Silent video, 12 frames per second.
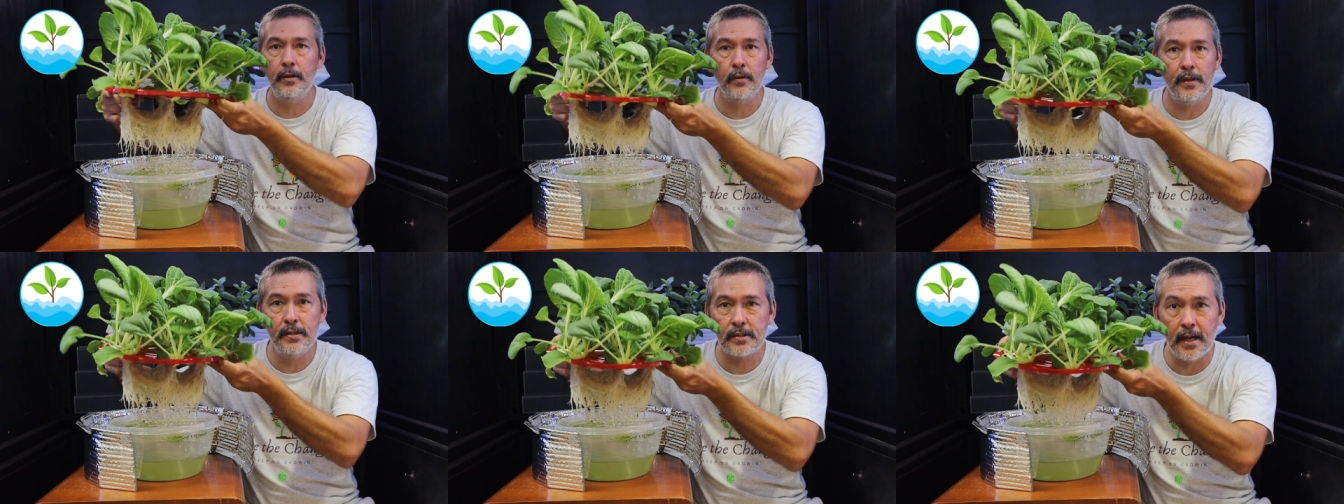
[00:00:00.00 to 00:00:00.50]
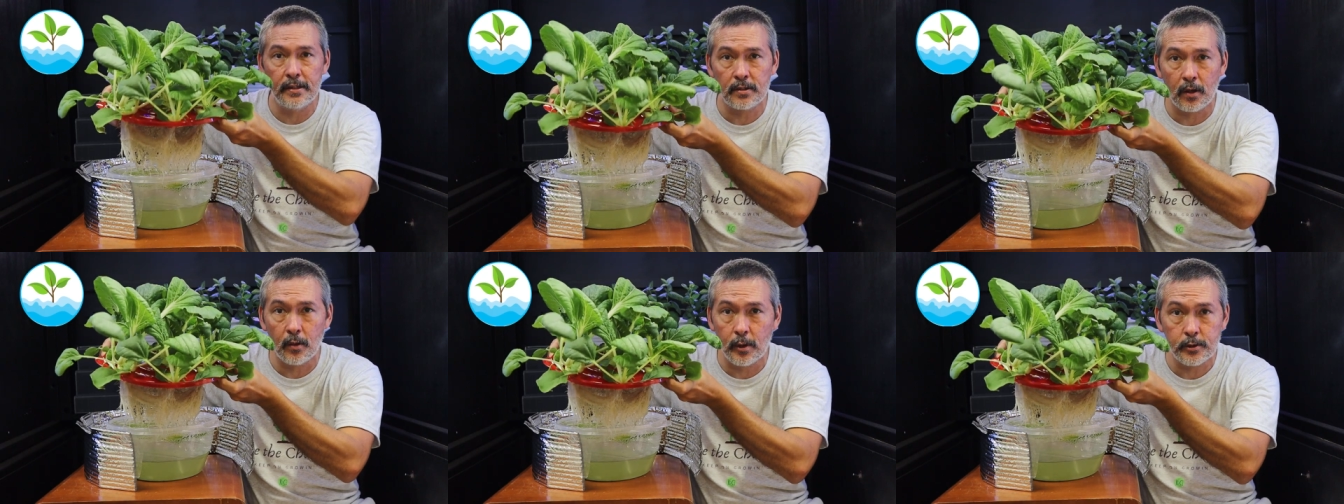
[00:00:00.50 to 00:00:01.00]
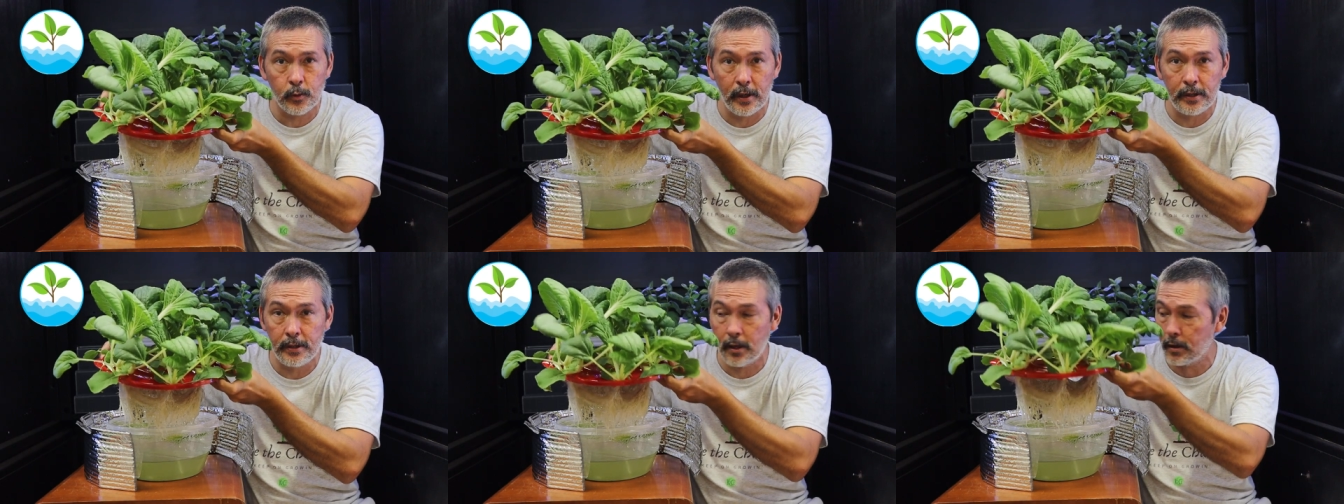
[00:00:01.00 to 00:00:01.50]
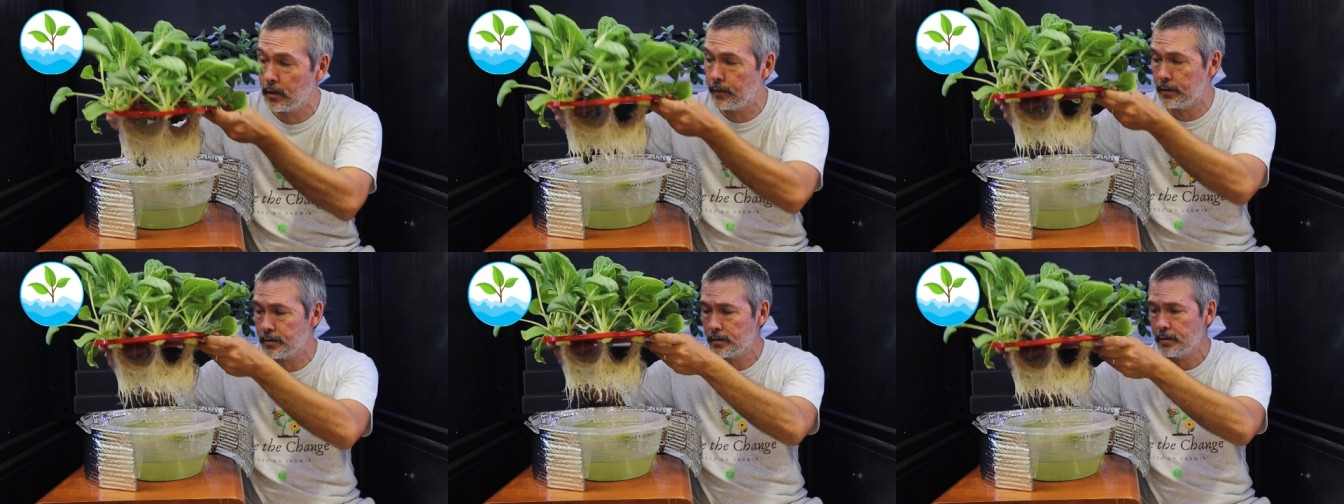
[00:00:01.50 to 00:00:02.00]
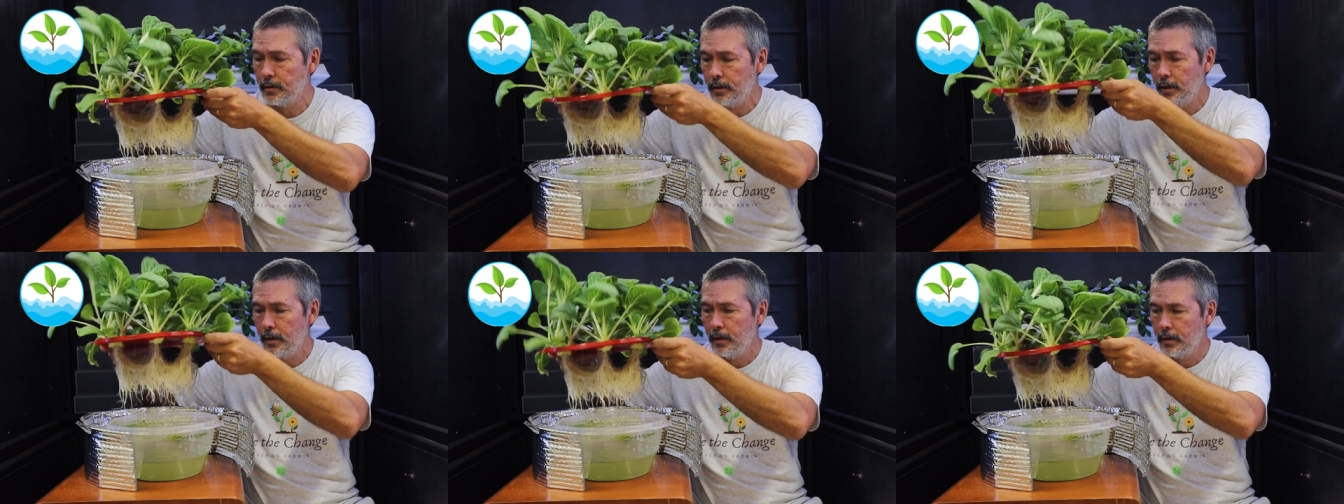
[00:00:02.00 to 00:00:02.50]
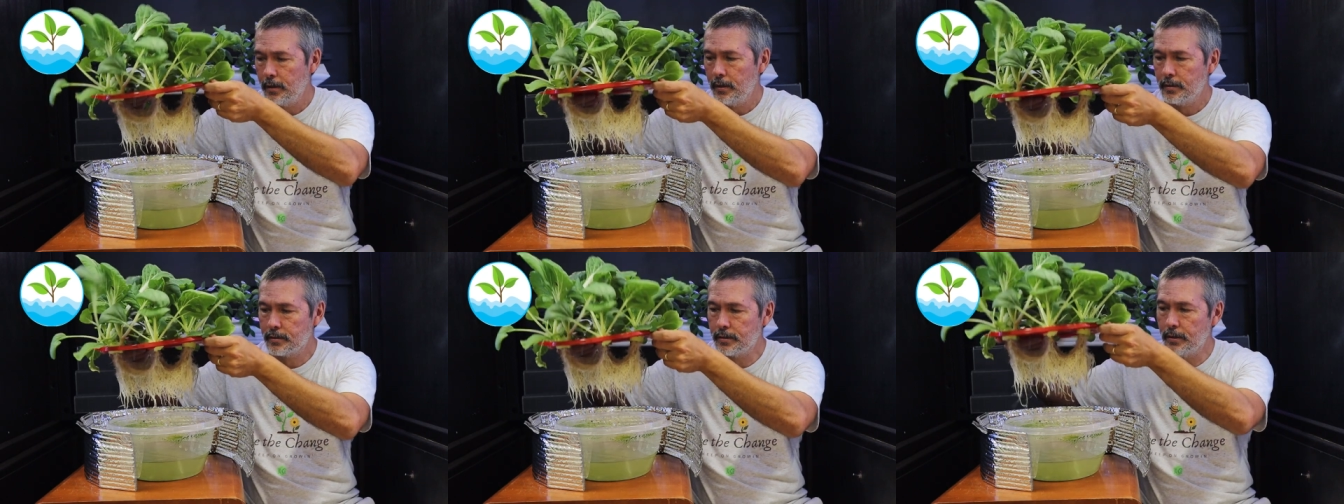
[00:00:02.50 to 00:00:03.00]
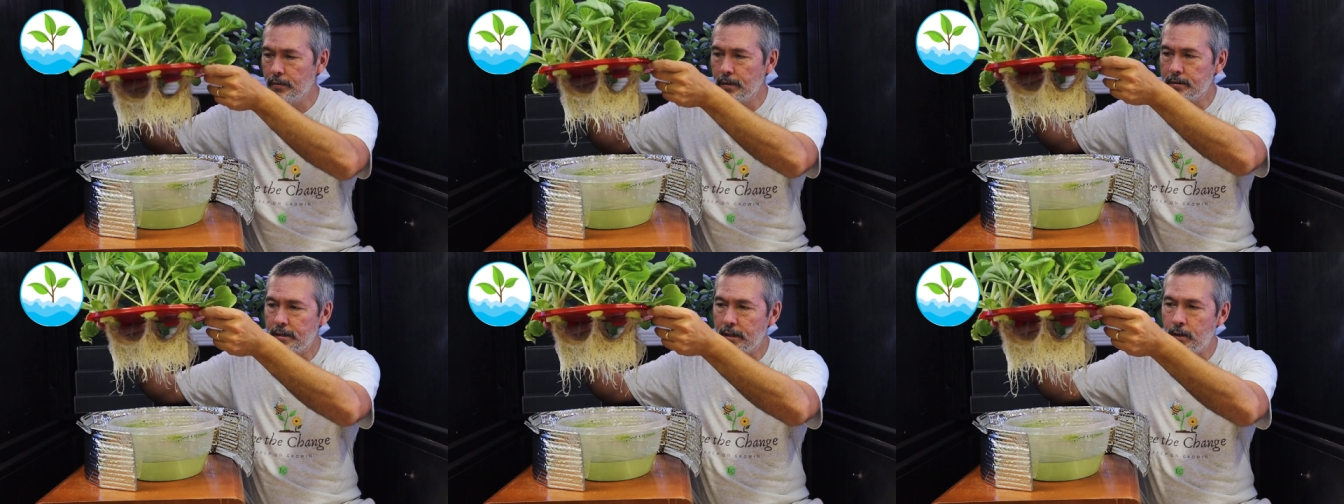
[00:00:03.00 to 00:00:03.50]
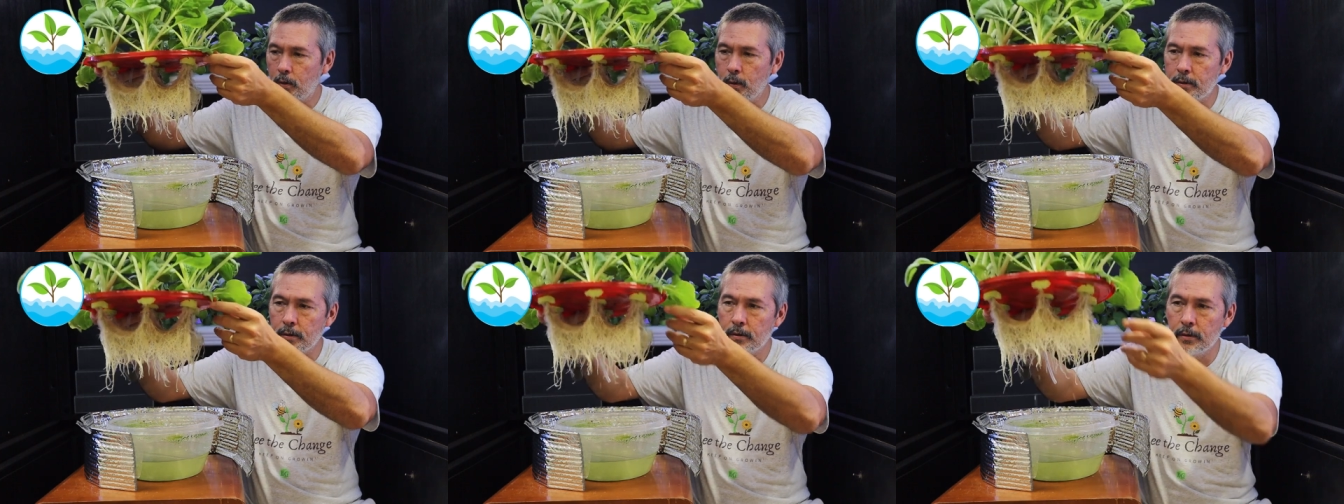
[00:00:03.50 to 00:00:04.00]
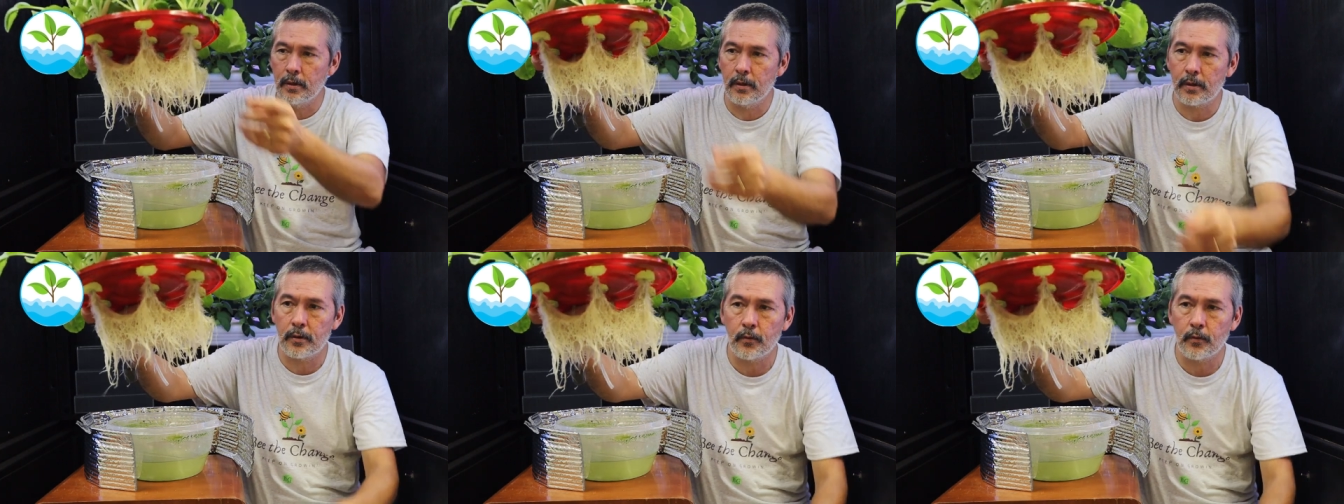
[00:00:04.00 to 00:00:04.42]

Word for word: you know, these guys are almost ready to harvest. So let's take a quick little look